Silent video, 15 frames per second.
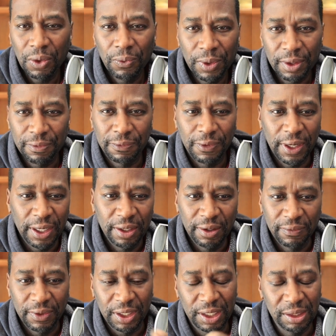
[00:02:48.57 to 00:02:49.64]
we're afraid of
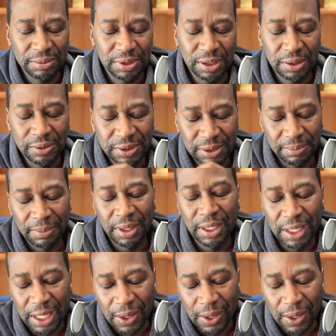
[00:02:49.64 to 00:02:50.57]
when it comes to losing money,